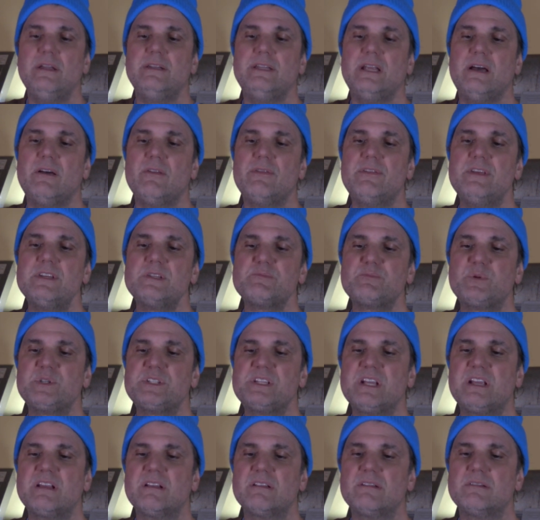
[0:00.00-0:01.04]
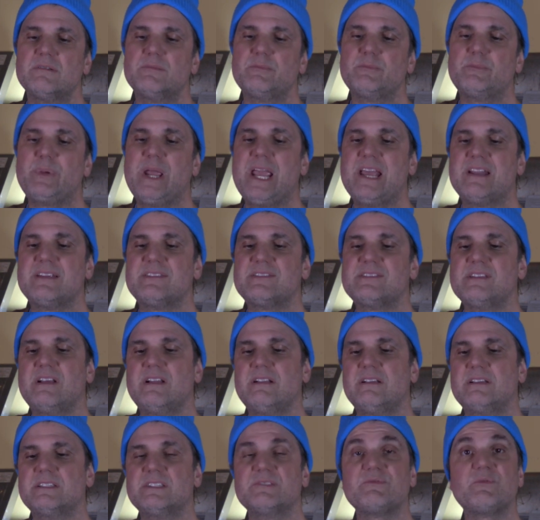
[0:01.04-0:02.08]
Now this particular
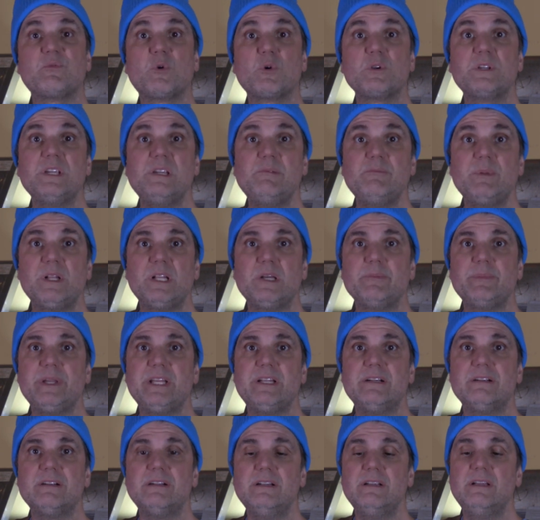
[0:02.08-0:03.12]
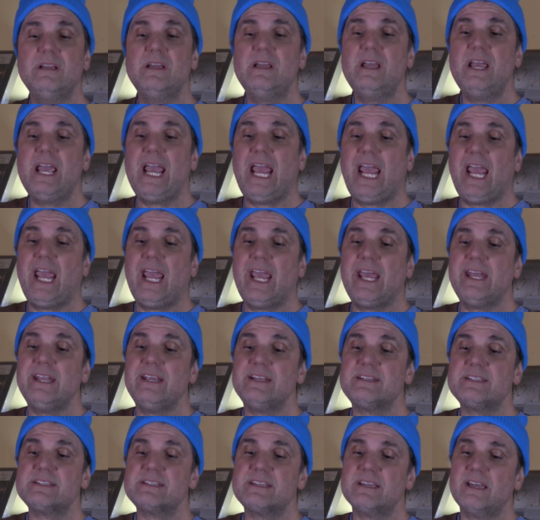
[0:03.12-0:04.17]
Panasonic is 14 millimeter and
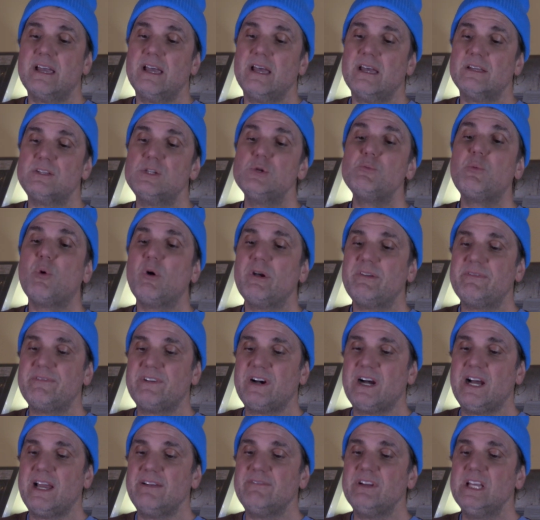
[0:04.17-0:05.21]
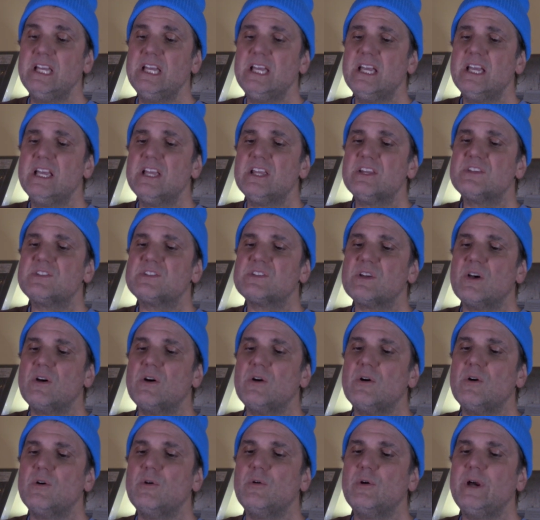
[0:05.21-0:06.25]
it's 2.5,
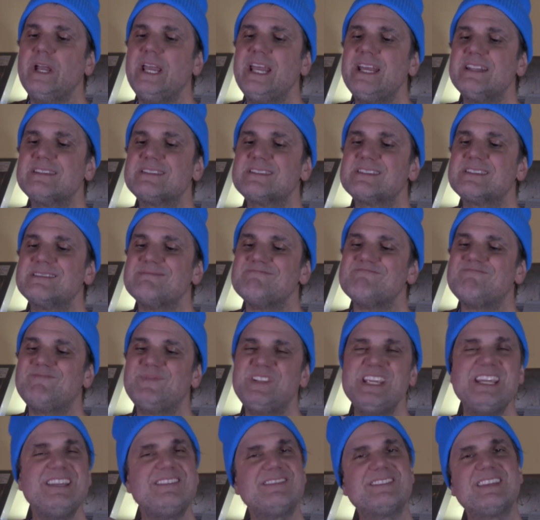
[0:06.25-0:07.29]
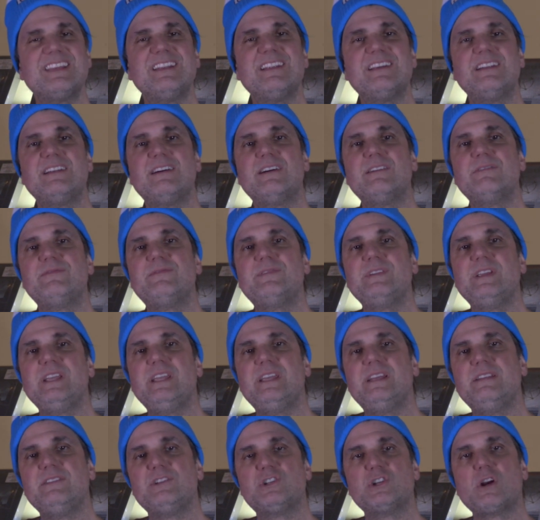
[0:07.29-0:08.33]
so it's decent enough
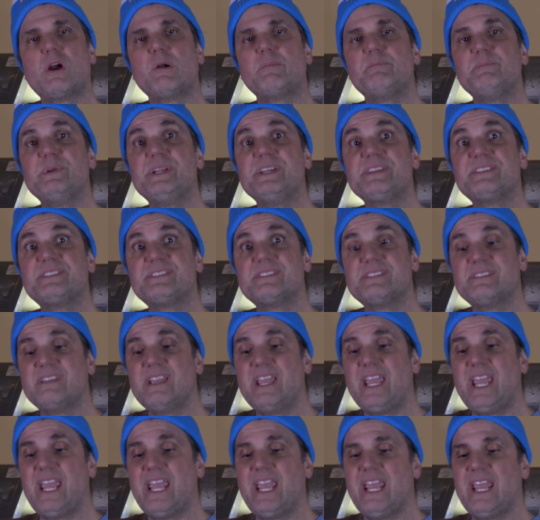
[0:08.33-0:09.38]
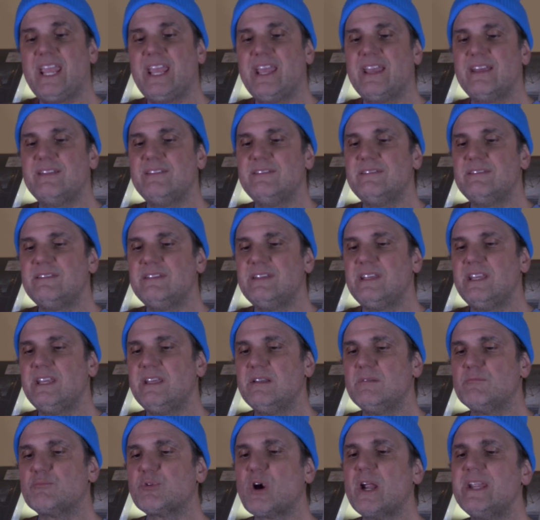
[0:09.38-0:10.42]
in sharpness and
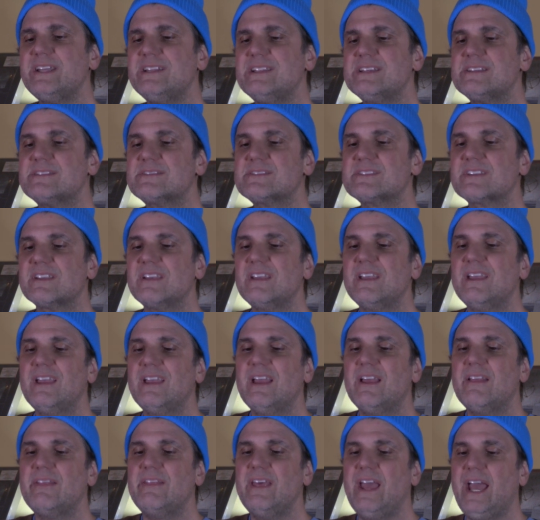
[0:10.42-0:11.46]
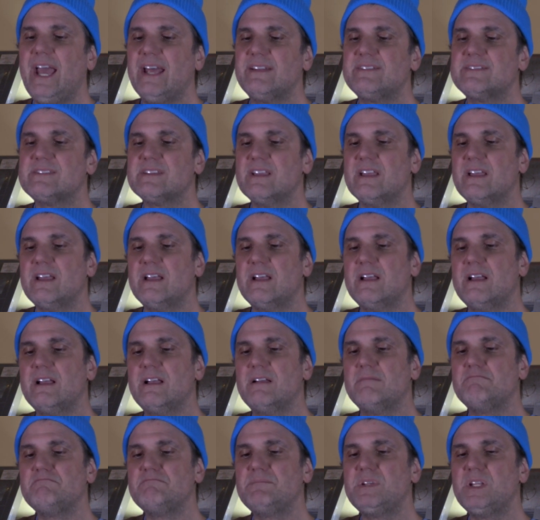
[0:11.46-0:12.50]
in brightness that
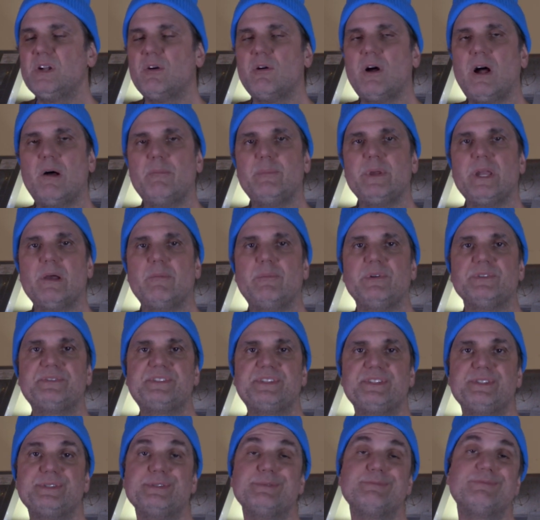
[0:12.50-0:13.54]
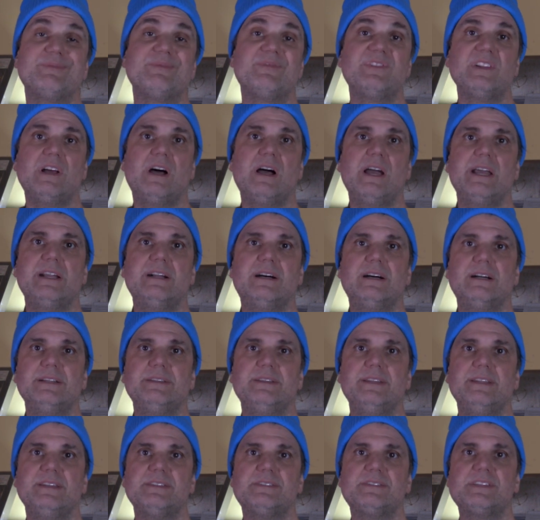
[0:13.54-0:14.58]
I'll be able to fly it
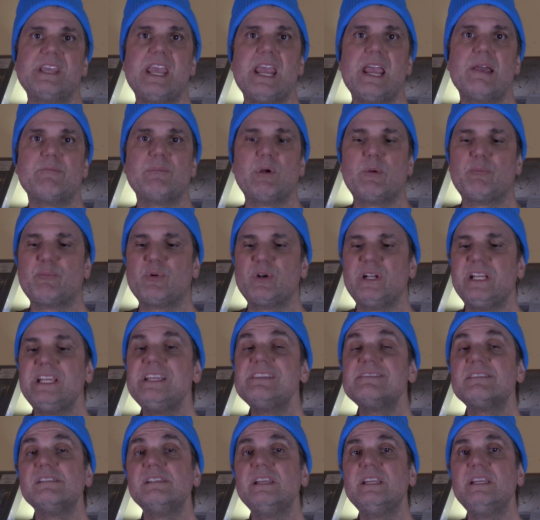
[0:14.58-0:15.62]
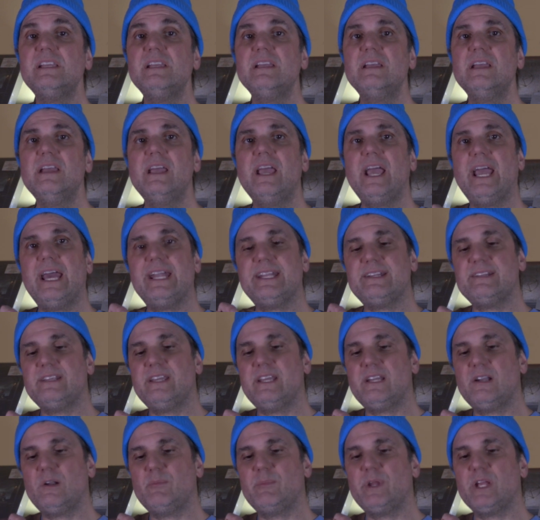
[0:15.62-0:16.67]
on this camera pretty easily, and
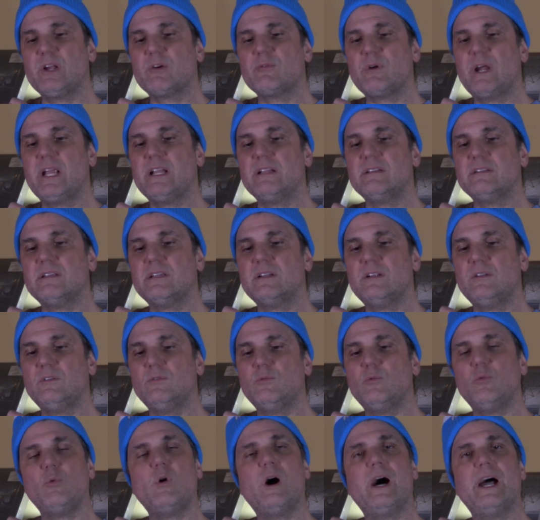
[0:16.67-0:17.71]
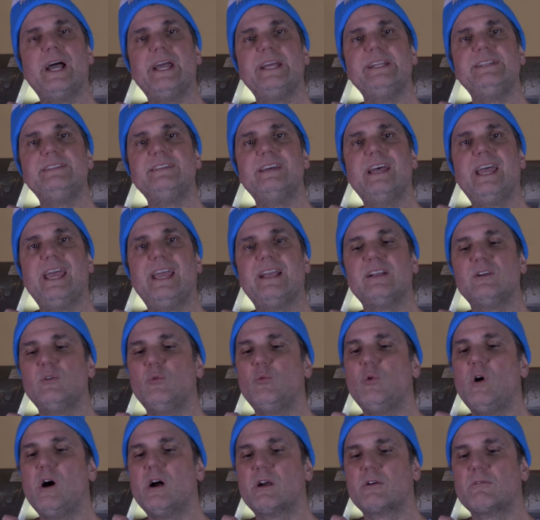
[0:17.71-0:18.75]
it'll be a great little wide angle
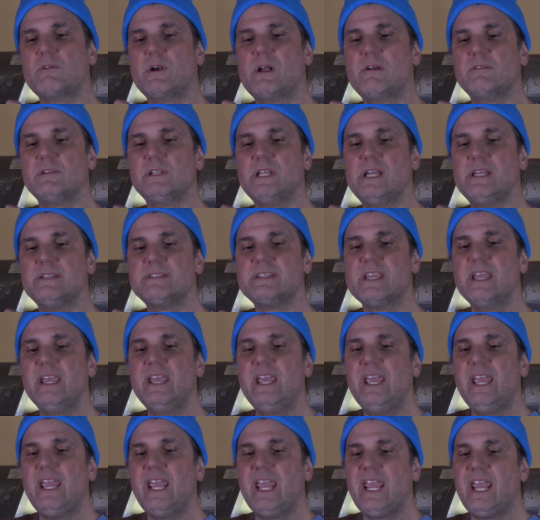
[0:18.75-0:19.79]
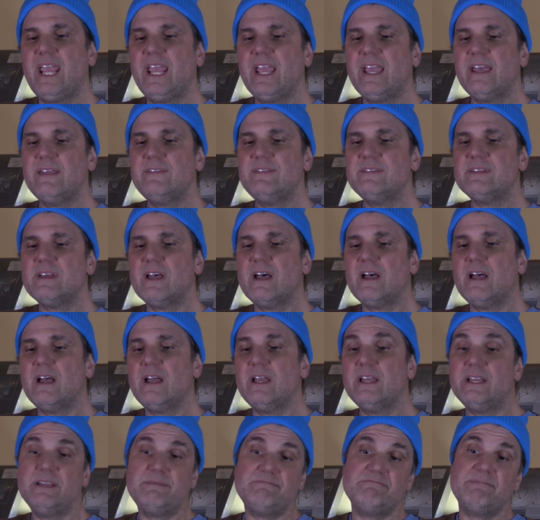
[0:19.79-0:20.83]
walk around lens. And
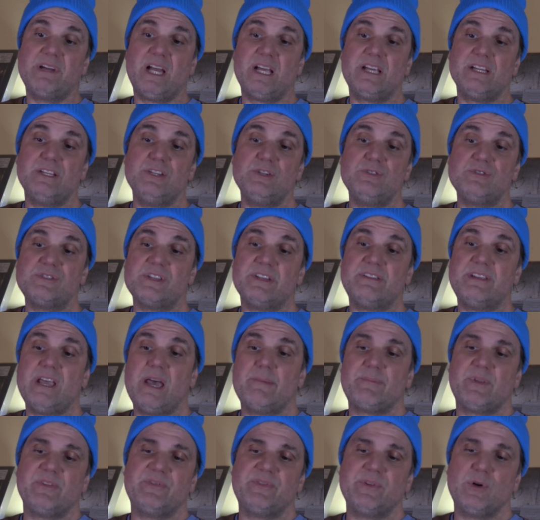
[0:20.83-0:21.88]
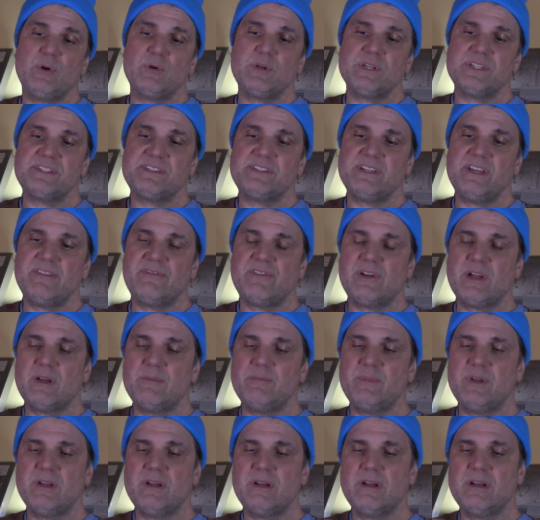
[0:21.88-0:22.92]
I can use the tap to focus if
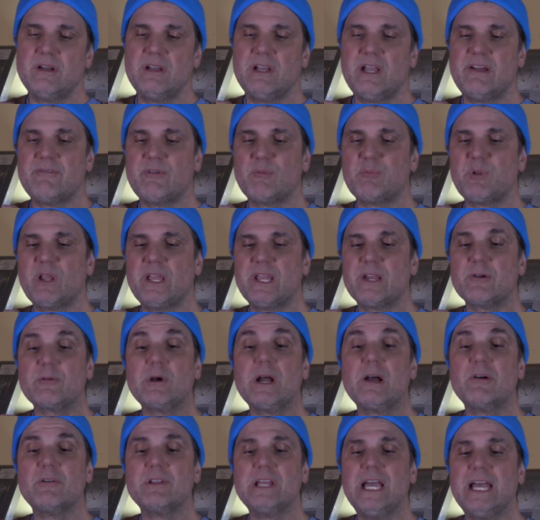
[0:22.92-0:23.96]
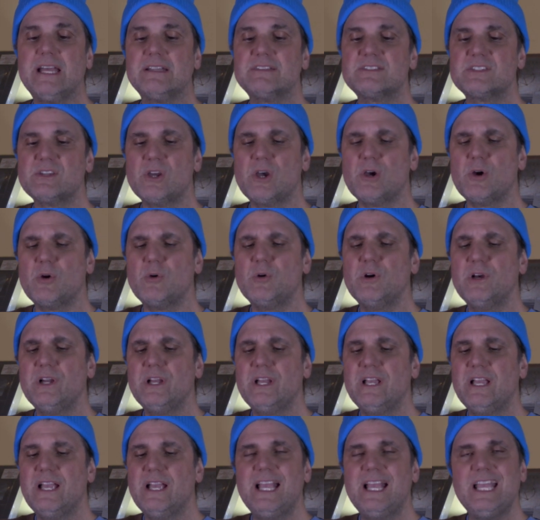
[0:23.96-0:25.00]
I'm ever playing around with that. So
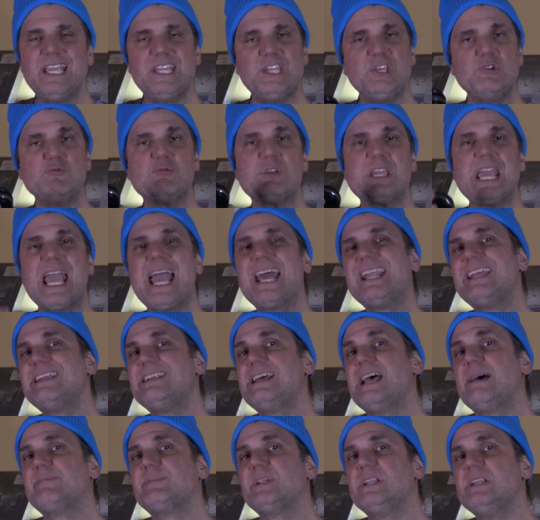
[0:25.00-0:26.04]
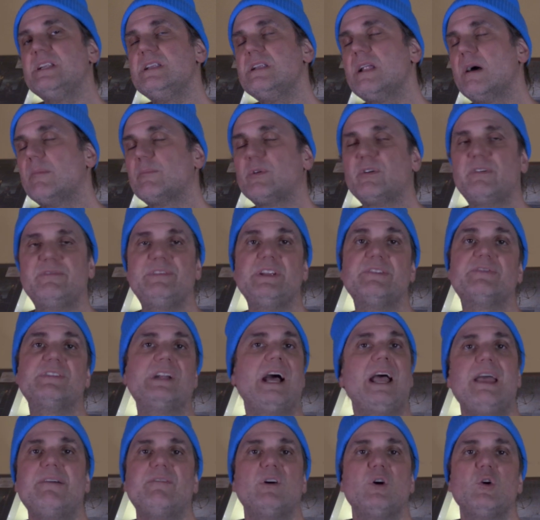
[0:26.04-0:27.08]
you can adapt a number of
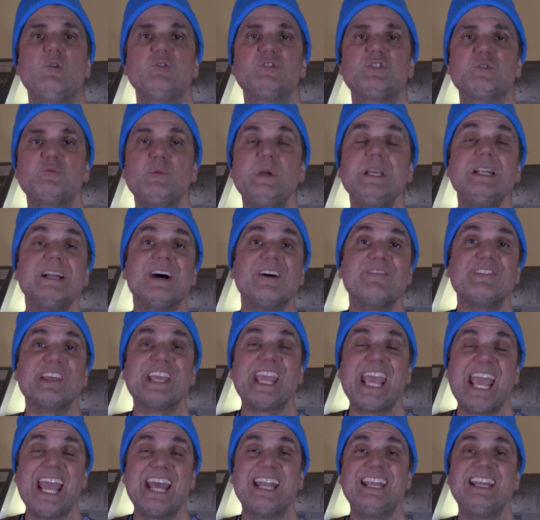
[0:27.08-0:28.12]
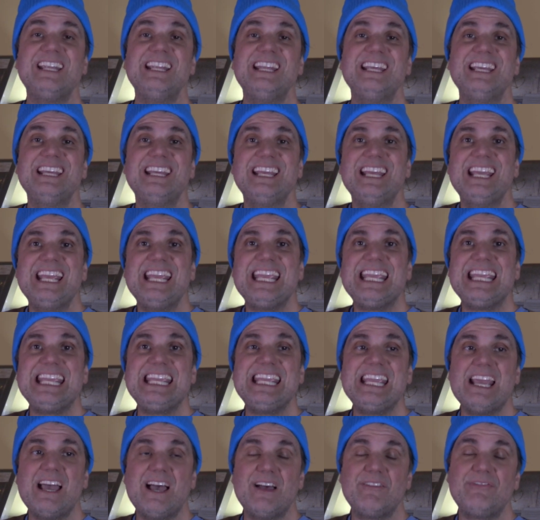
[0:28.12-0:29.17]
different. I have a whole suite of the Canon
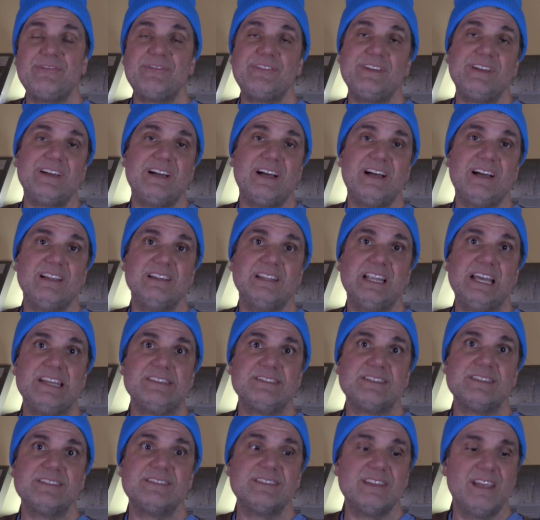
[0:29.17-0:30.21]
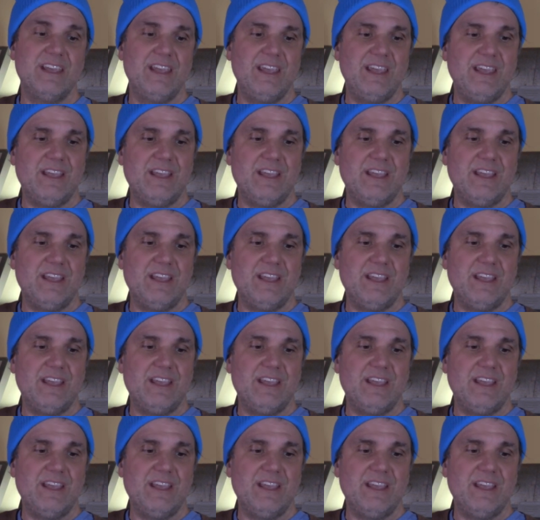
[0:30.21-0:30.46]
EF lenses.